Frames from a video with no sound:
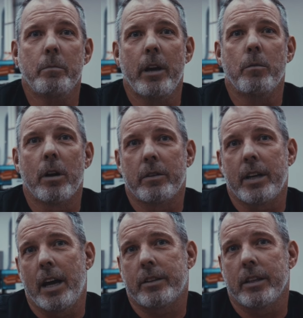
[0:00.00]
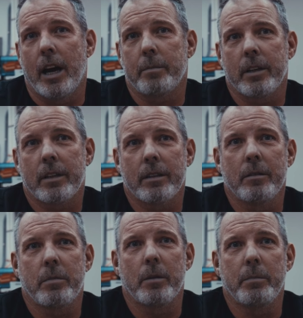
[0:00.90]
You may want to attach an optic,
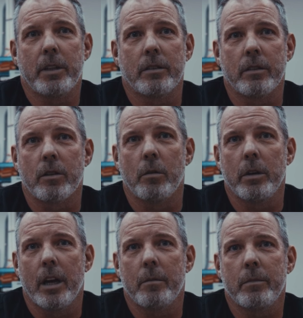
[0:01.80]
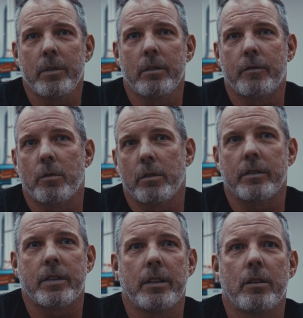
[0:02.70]
but because it's OEM, you're forced
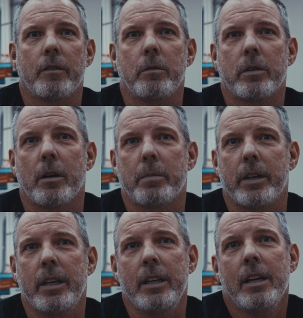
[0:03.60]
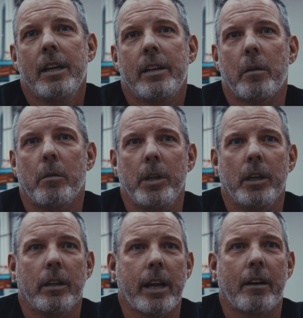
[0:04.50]
to send it off to a company that will
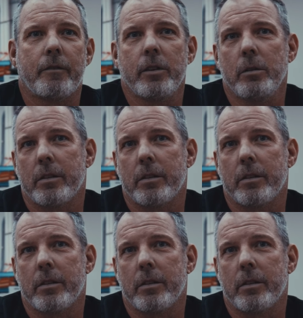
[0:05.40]
mill it out for you